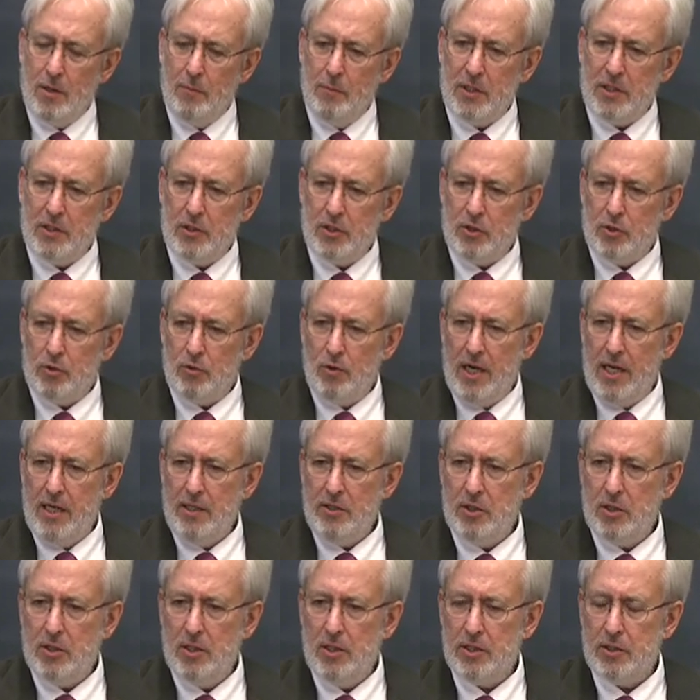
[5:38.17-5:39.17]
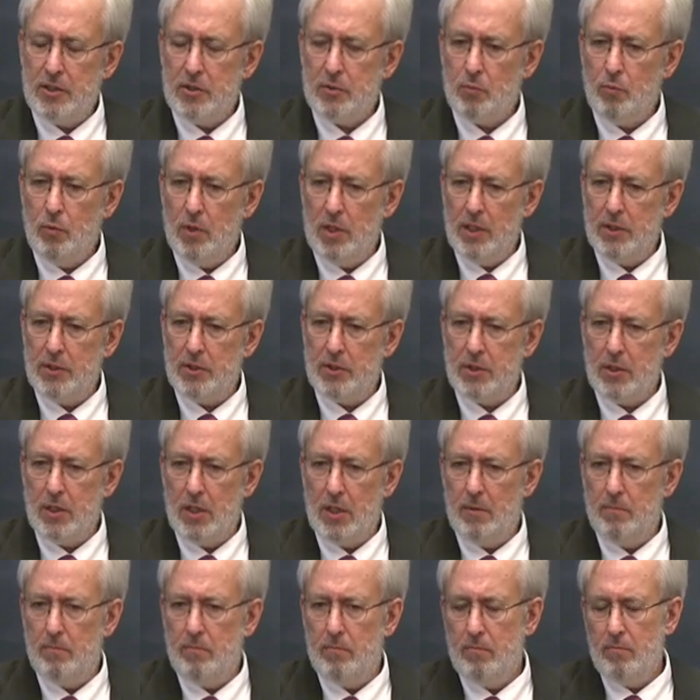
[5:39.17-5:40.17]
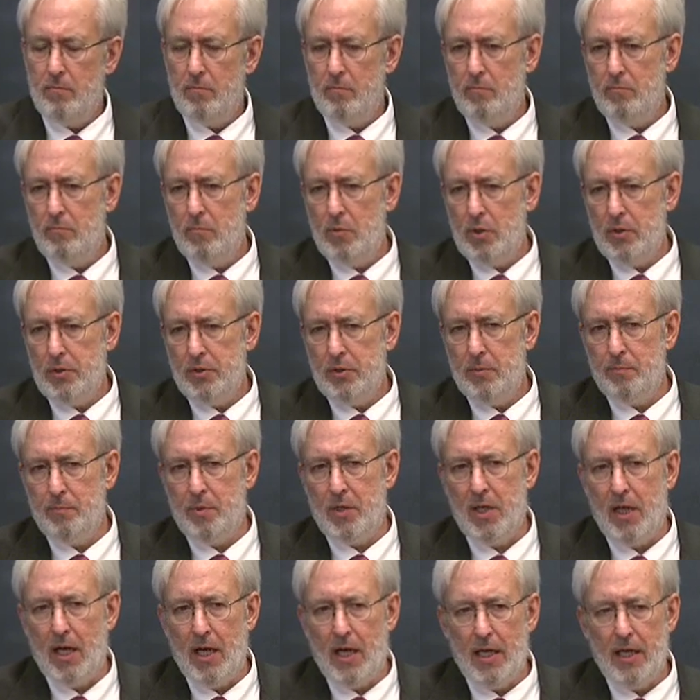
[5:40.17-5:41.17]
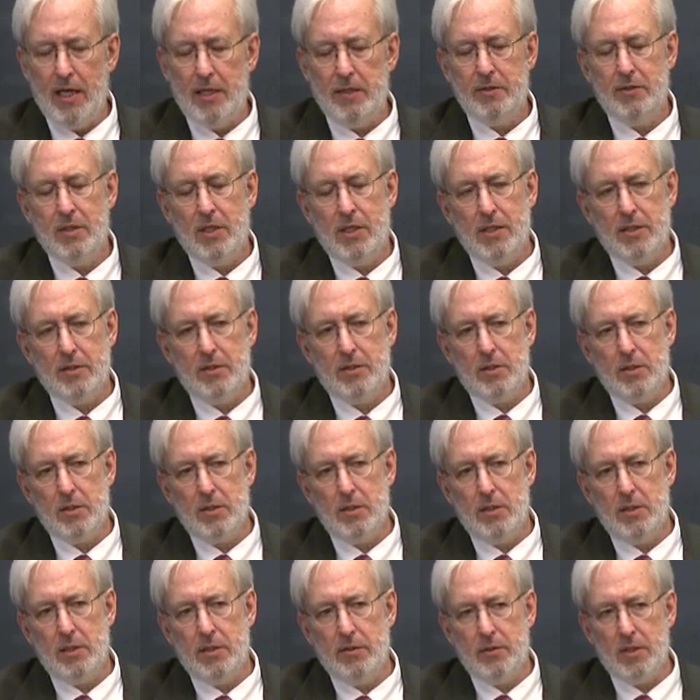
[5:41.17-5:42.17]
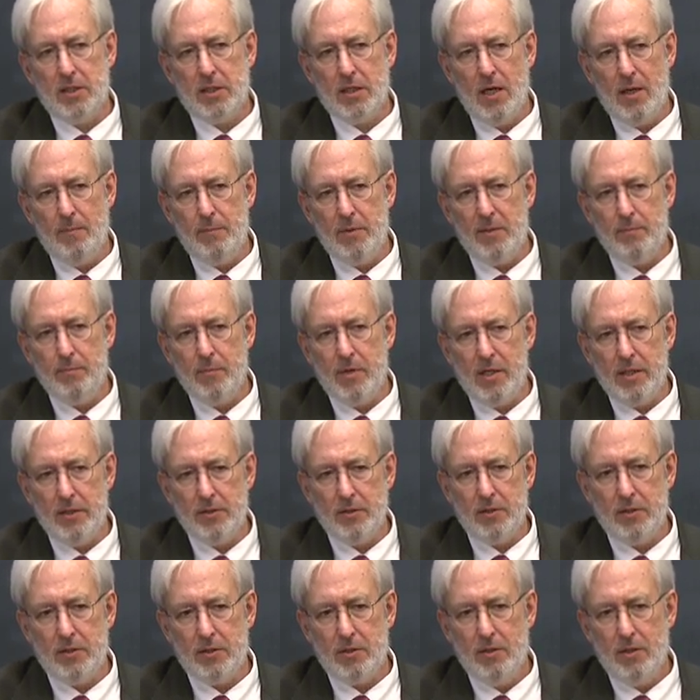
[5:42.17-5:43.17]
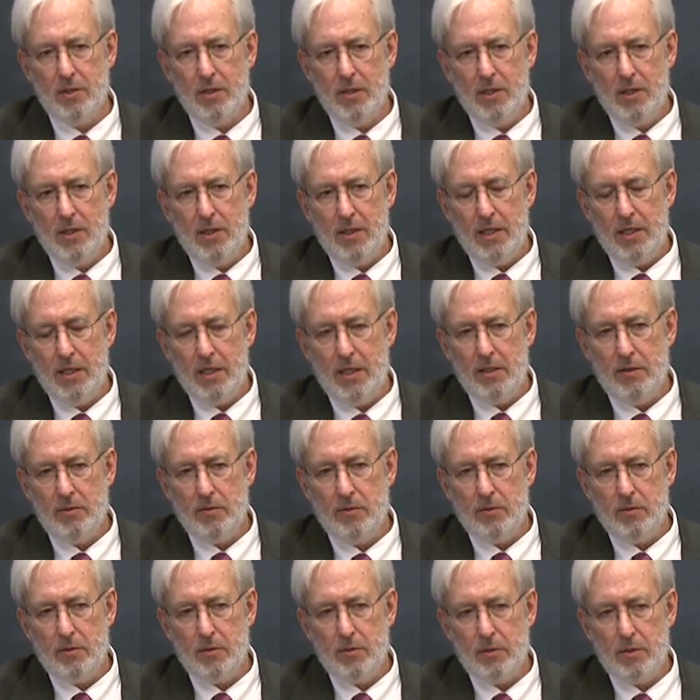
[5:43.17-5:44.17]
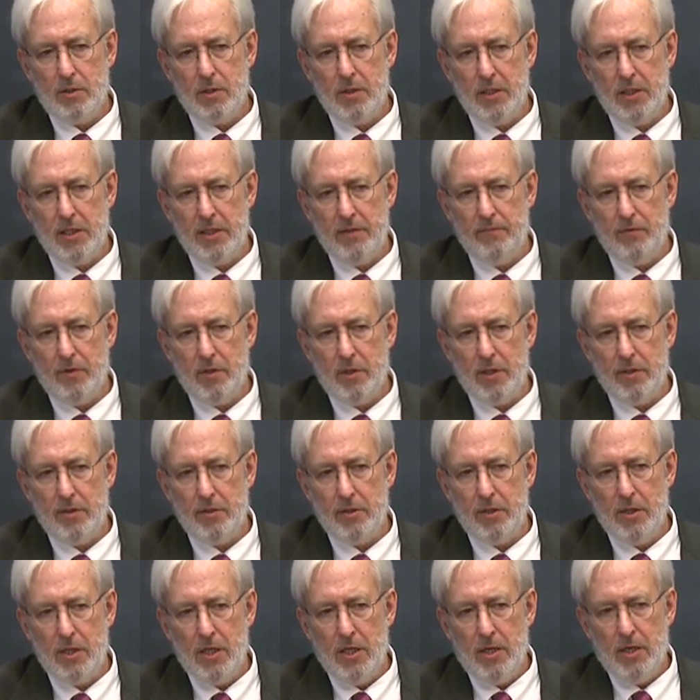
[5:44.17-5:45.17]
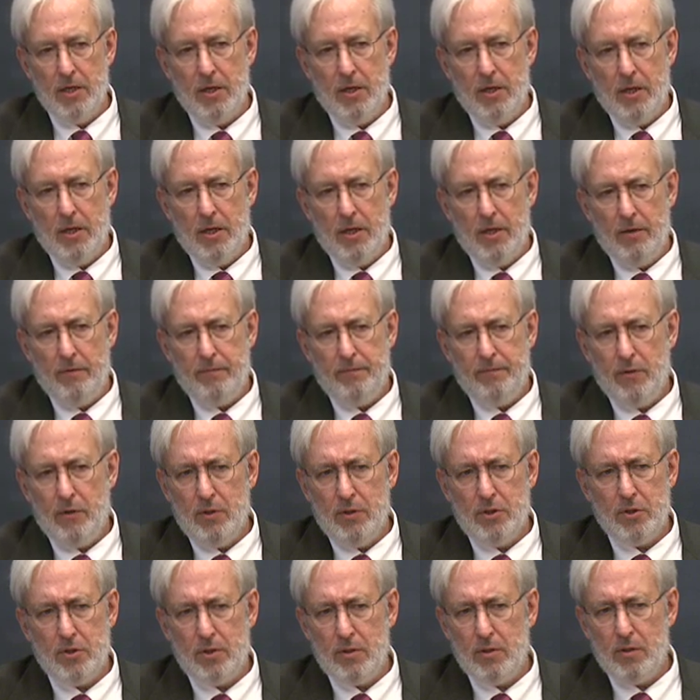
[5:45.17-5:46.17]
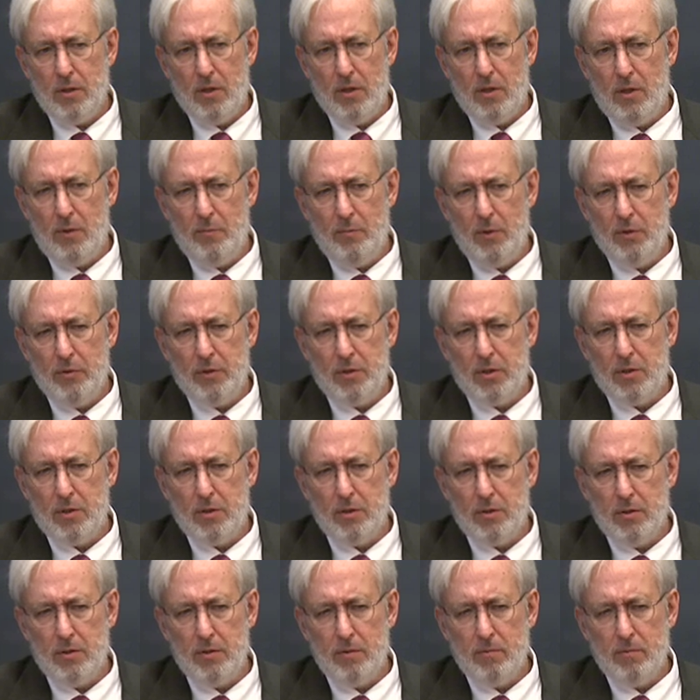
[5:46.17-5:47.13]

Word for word: but the strangeness was uh, multiplied as uh, in the coming months in Cleveland. Uh, first, almost